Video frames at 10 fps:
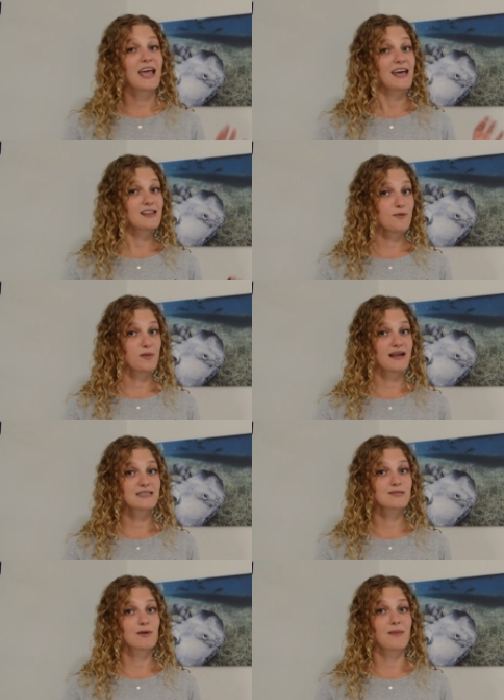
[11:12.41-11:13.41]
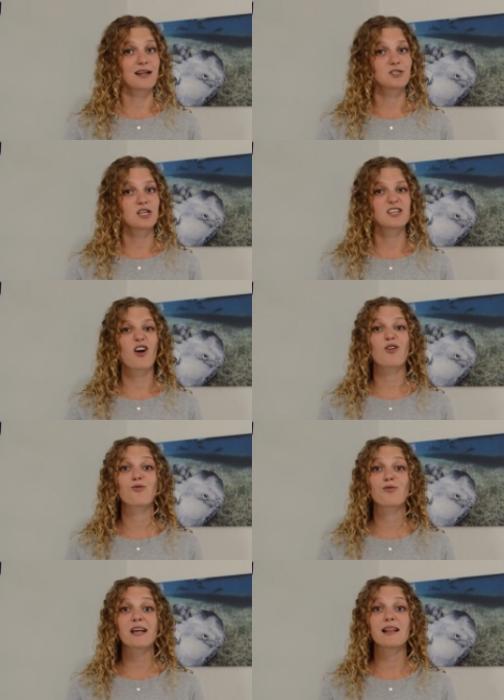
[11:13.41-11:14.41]
and the plants we mentioned are
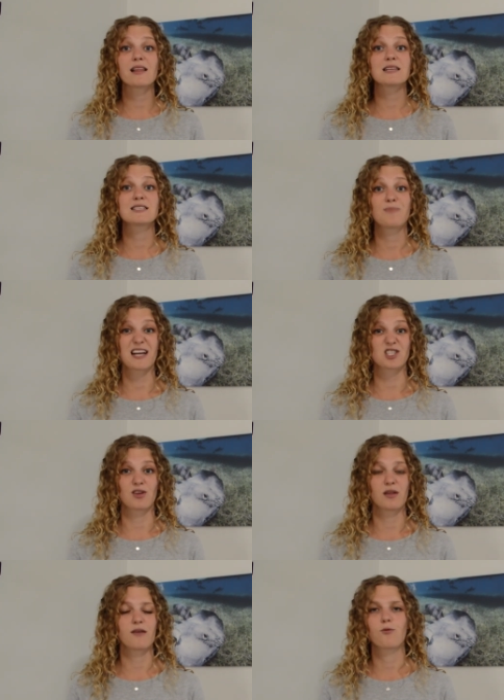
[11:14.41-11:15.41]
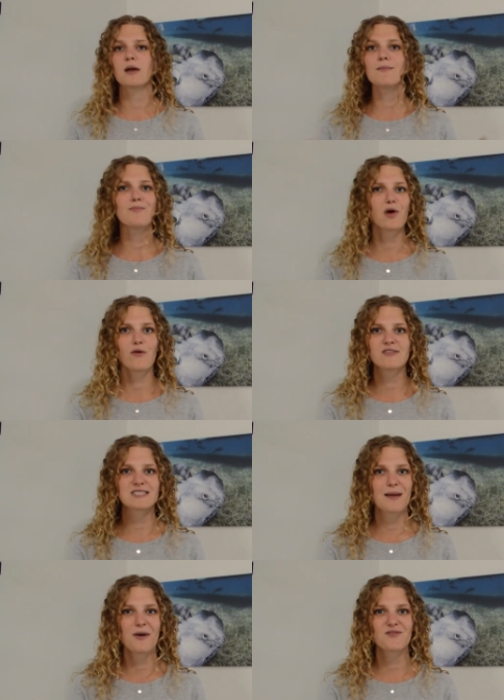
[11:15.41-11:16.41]
really special. If we moved
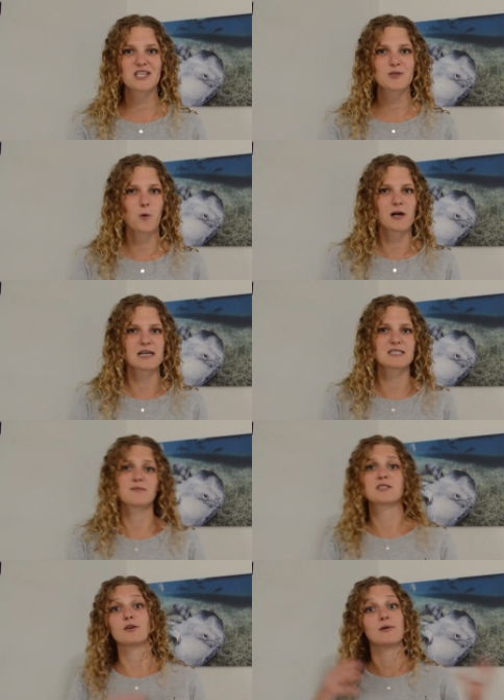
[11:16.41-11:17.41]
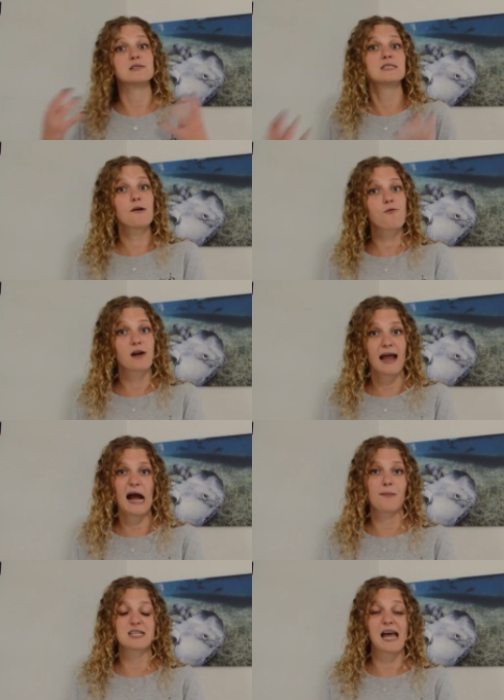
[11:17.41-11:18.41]
some of these organisms to a different
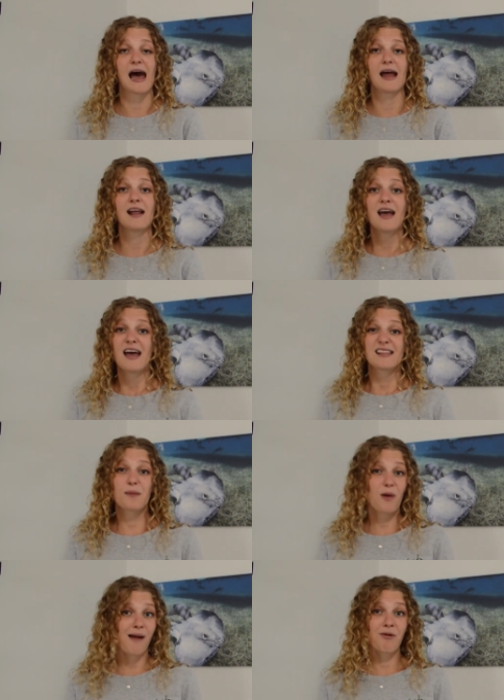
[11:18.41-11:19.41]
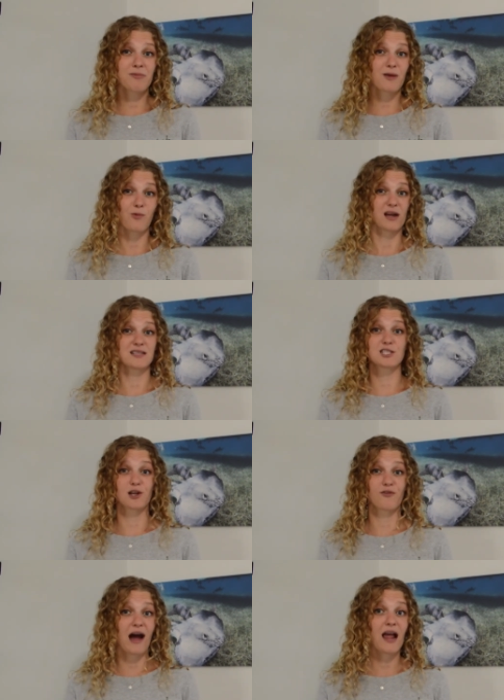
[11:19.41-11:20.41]
habitat, they probably wouldn't
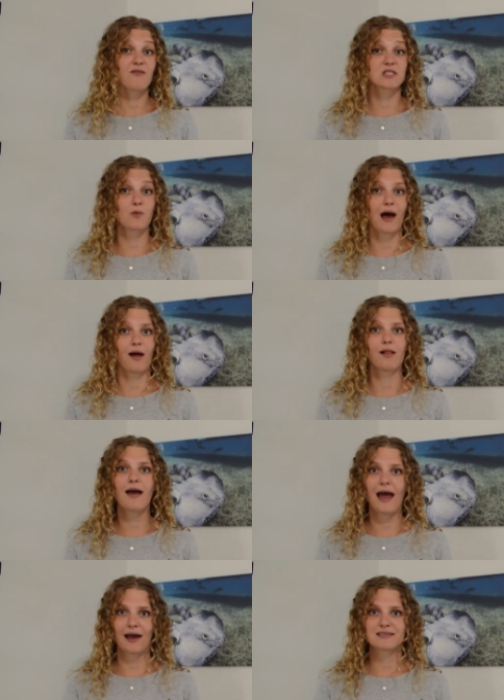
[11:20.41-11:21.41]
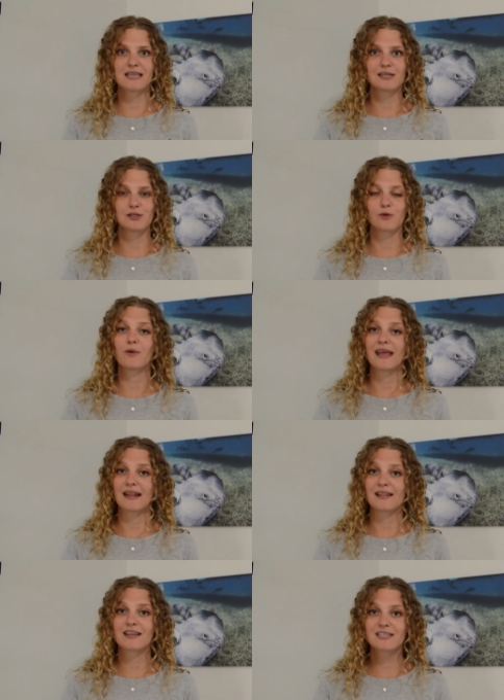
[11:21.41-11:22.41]
survive as well as they do
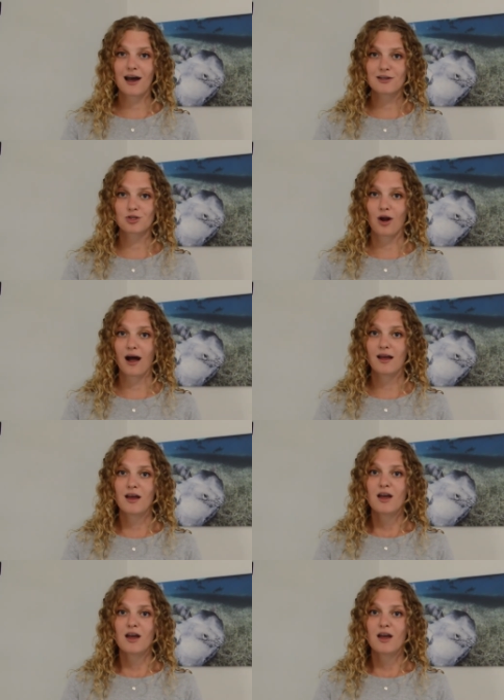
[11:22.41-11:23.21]
in the tundra.